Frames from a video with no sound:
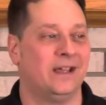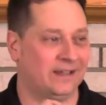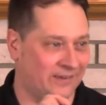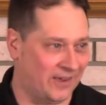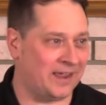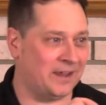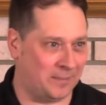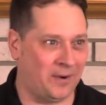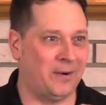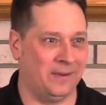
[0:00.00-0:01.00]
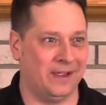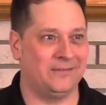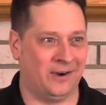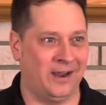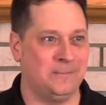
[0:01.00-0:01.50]
unless I get a permit,
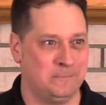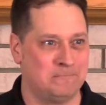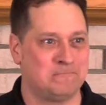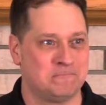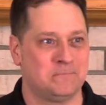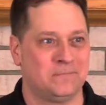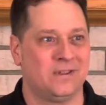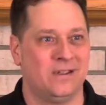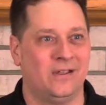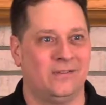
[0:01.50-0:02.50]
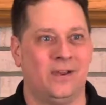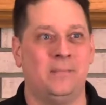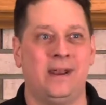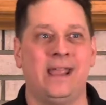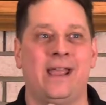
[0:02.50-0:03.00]
right?
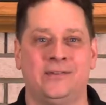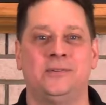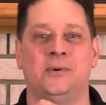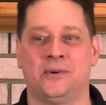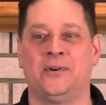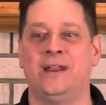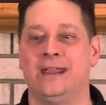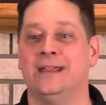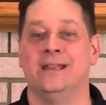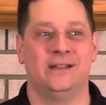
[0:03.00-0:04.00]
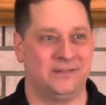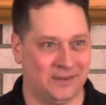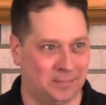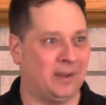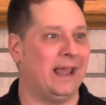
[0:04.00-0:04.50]
Somebody has to agree to
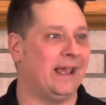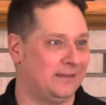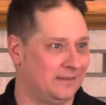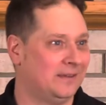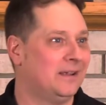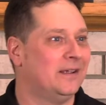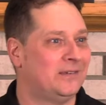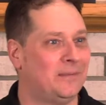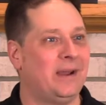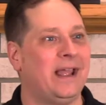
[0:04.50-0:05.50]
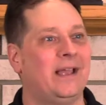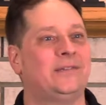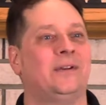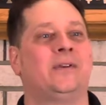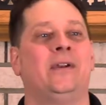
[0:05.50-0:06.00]
the plan. Somebody has
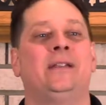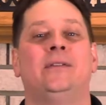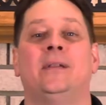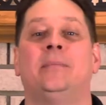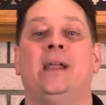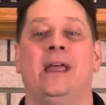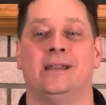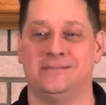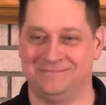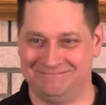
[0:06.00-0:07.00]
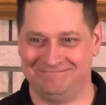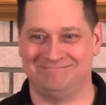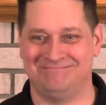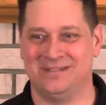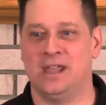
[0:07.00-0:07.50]
to agree to the plan.
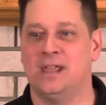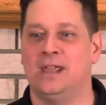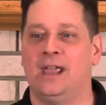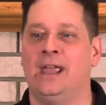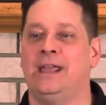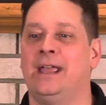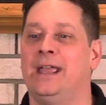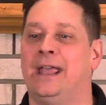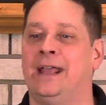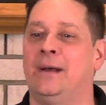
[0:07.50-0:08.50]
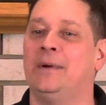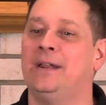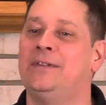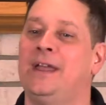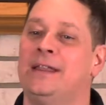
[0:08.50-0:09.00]
And, and I'm going
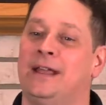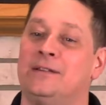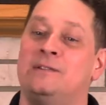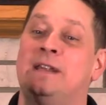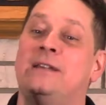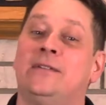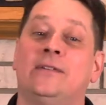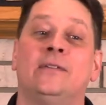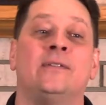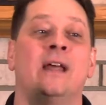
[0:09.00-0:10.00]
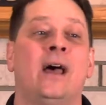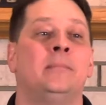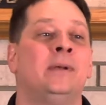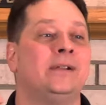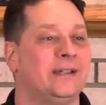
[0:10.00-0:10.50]
to tell you that Jesus is
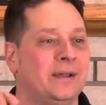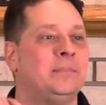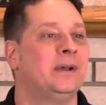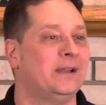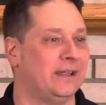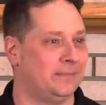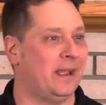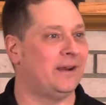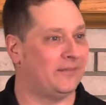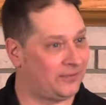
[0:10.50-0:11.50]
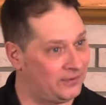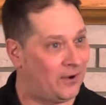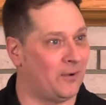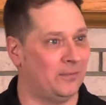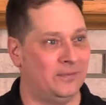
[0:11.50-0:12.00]
not building a building made of
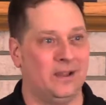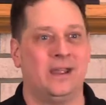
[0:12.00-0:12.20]
stone